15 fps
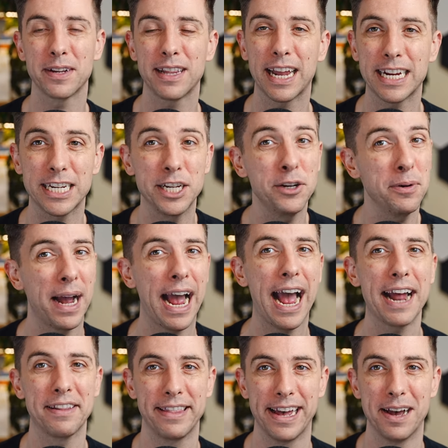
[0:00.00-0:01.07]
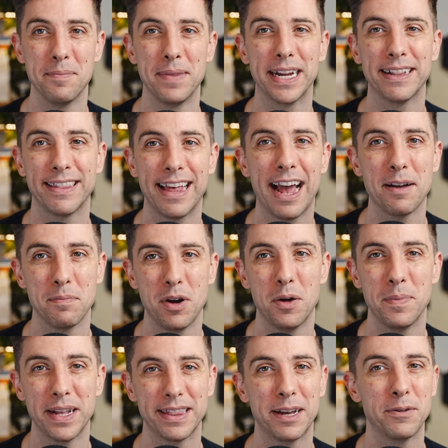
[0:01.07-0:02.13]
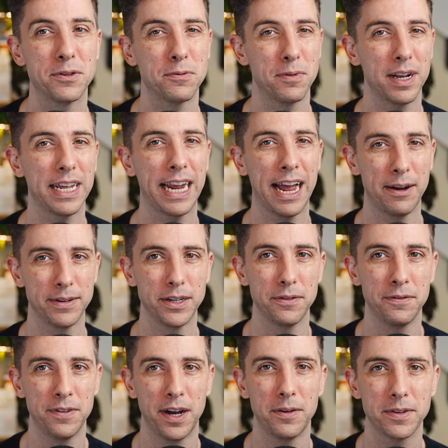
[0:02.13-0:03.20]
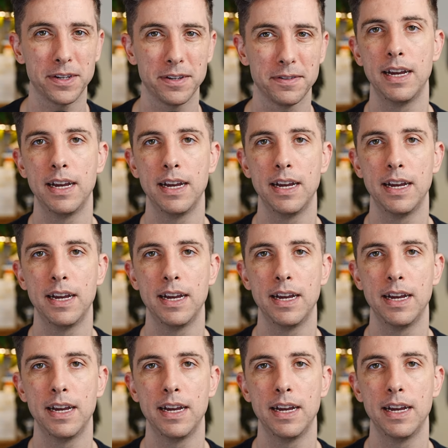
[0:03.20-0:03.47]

Like you had them in that moment. That was really how you felt.